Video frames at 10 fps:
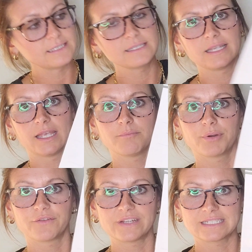is the
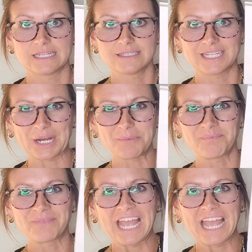imperfect tense here.